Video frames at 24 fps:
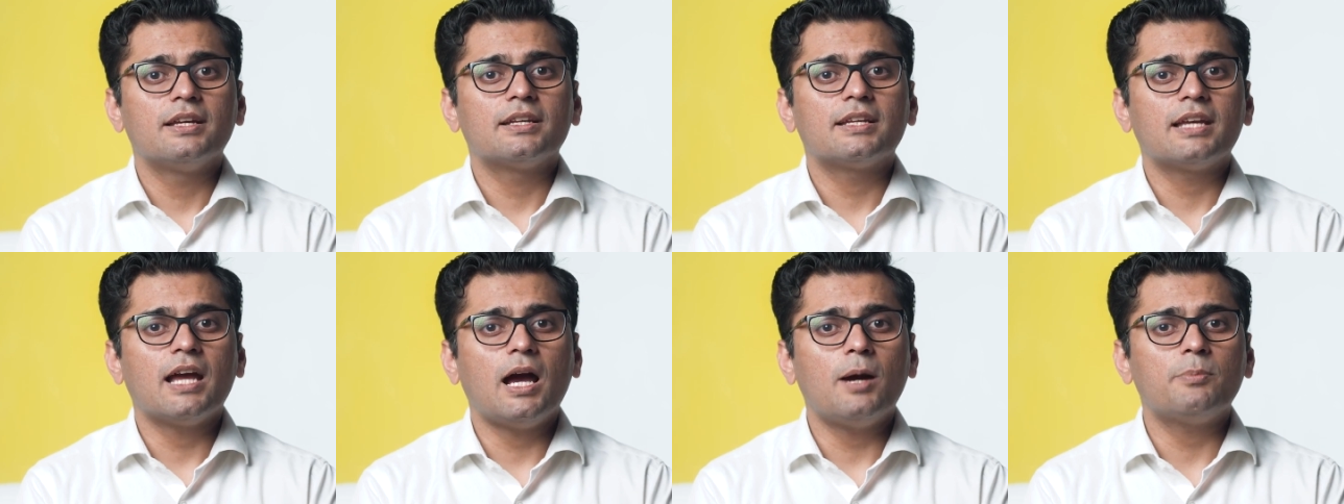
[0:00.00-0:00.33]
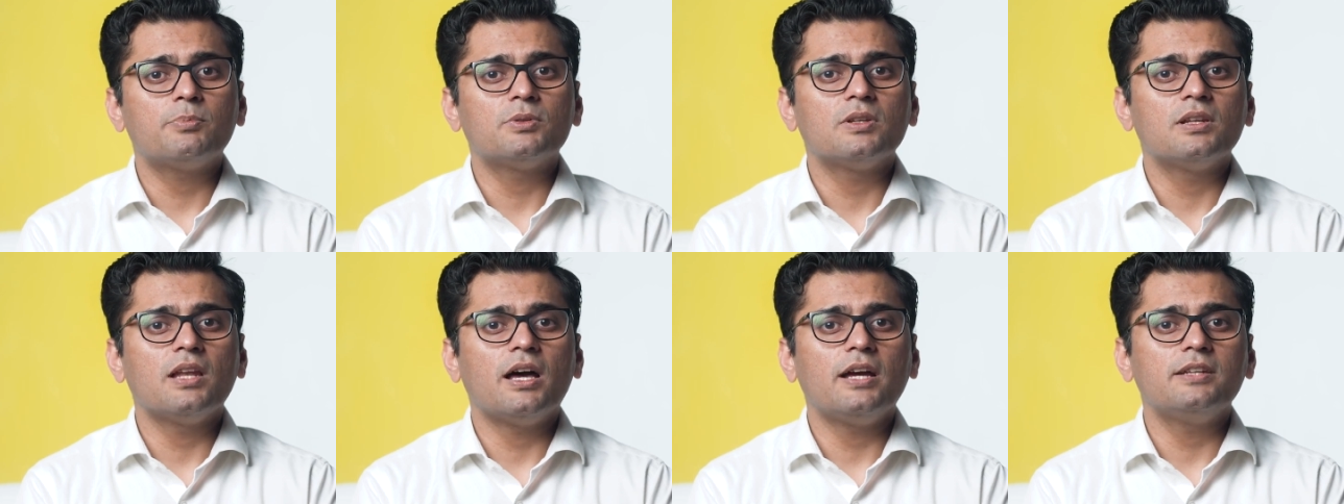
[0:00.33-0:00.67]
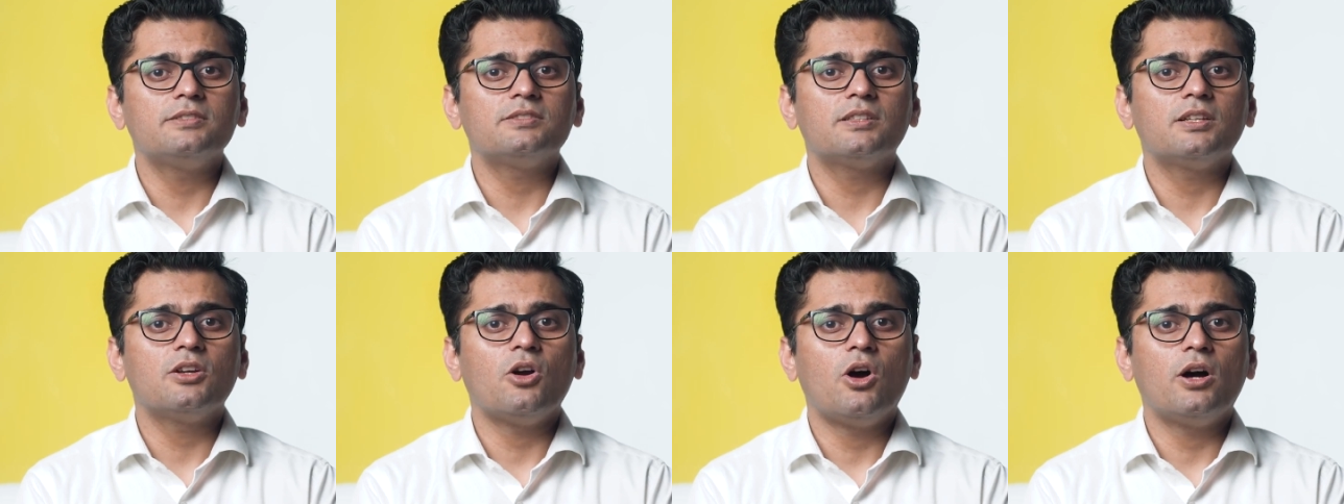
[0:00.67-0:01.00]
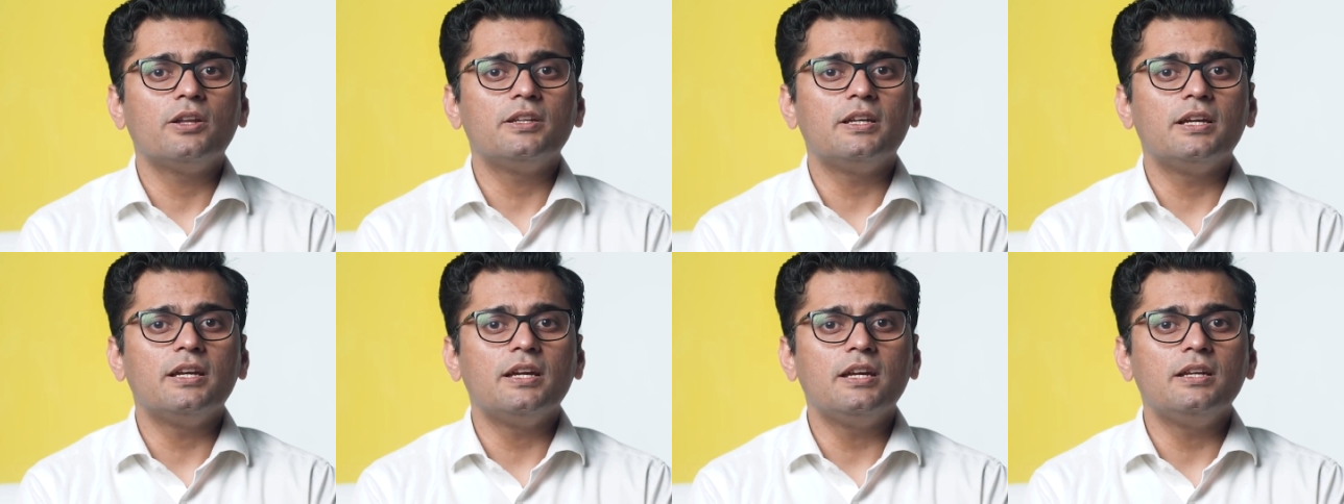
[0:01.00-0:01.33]
capitalizing
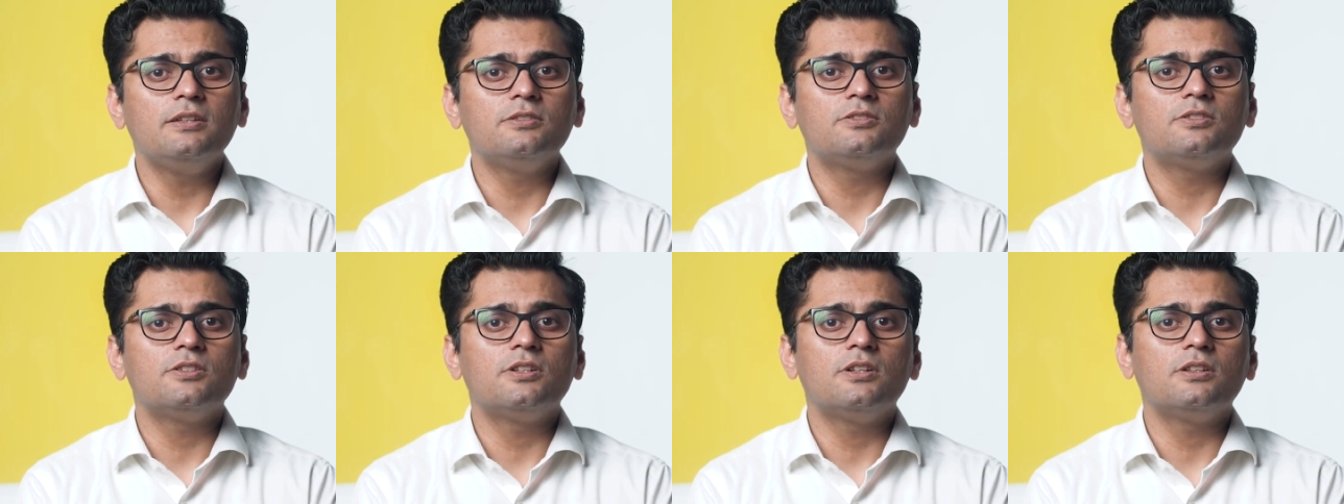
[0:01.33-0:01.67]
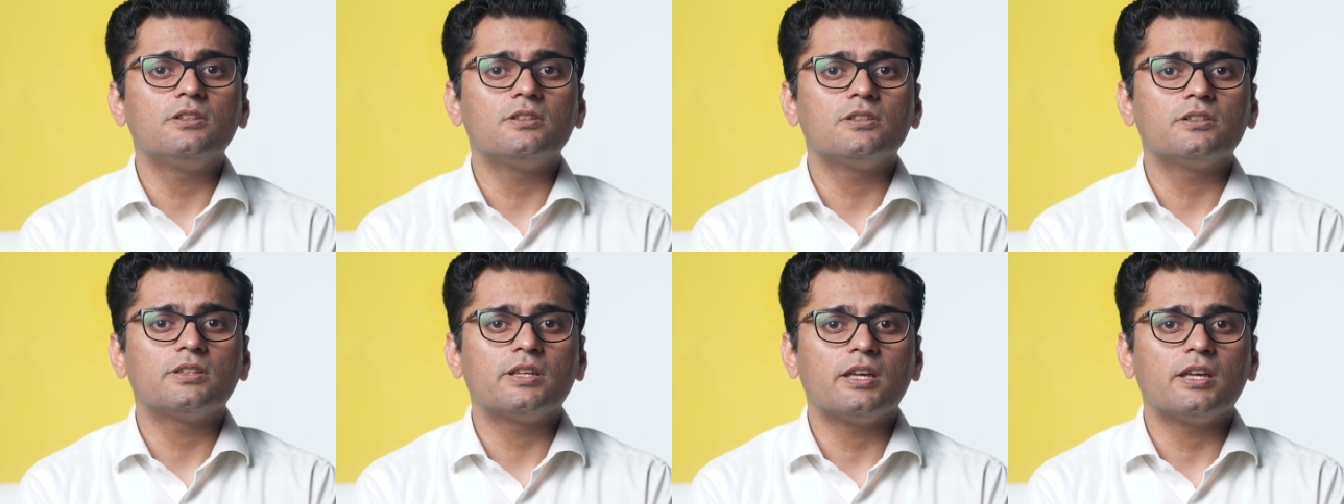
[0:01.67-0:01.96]
on internal